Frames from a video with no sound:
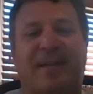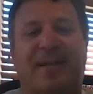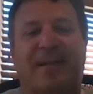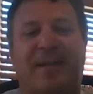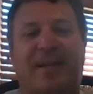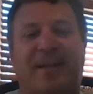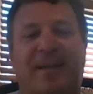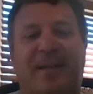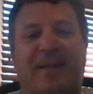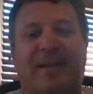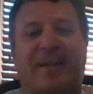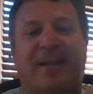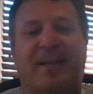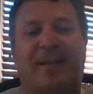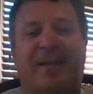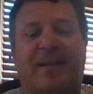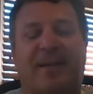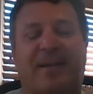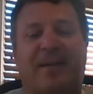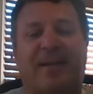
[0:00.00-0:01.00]

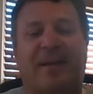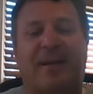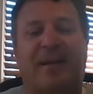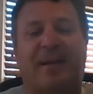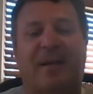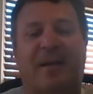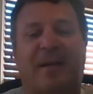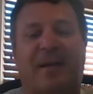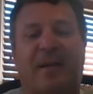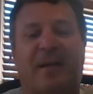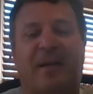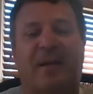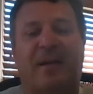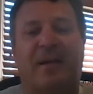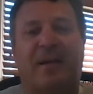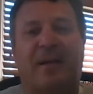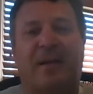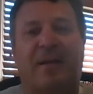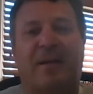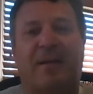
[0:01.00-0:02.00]

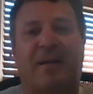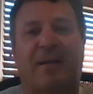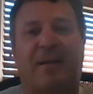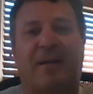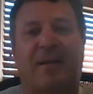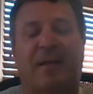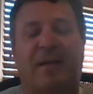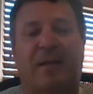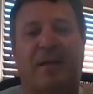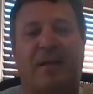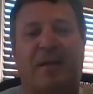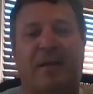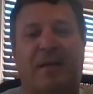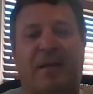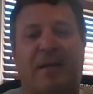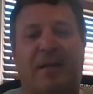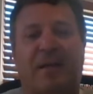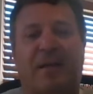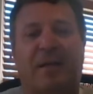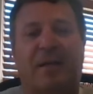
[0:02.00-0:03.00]

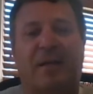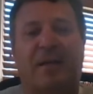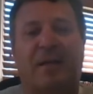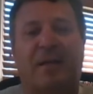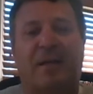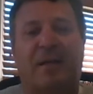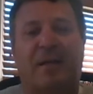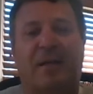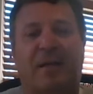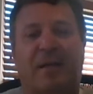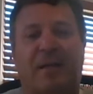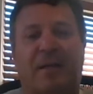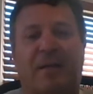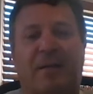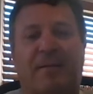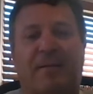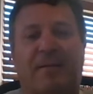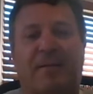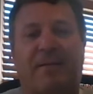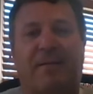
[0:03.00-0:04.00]

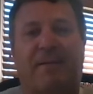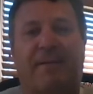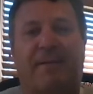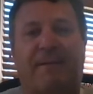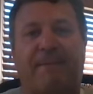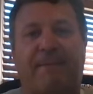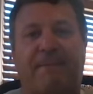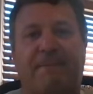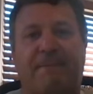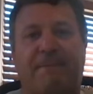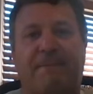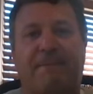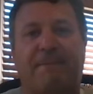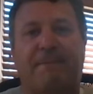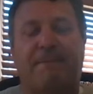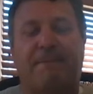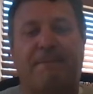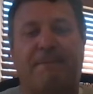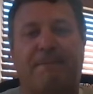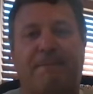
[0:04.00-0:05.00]

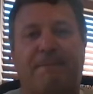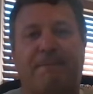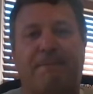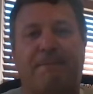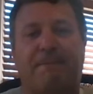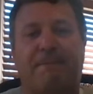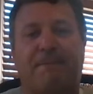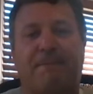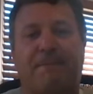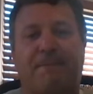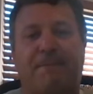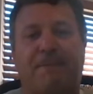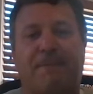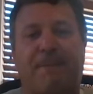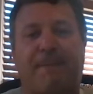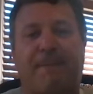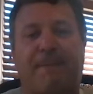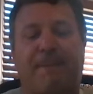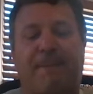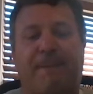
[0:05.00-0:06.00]

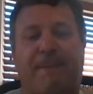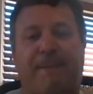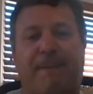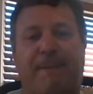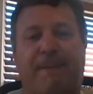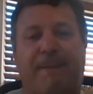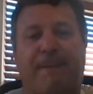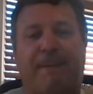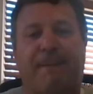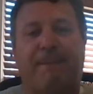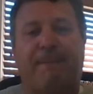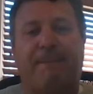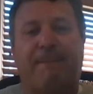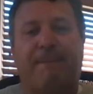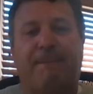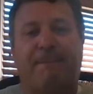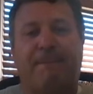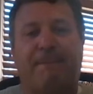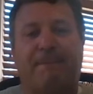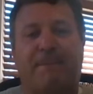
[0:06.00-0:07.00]

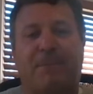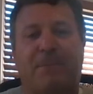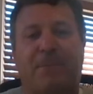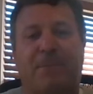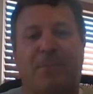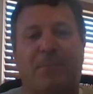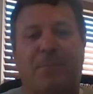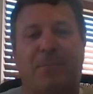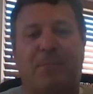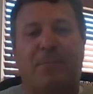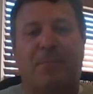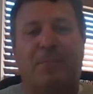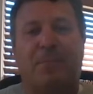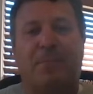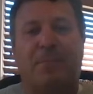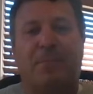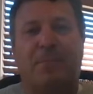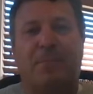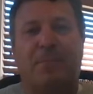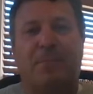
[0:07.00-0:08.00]

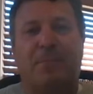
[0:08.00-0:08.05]
This person isn't speaking.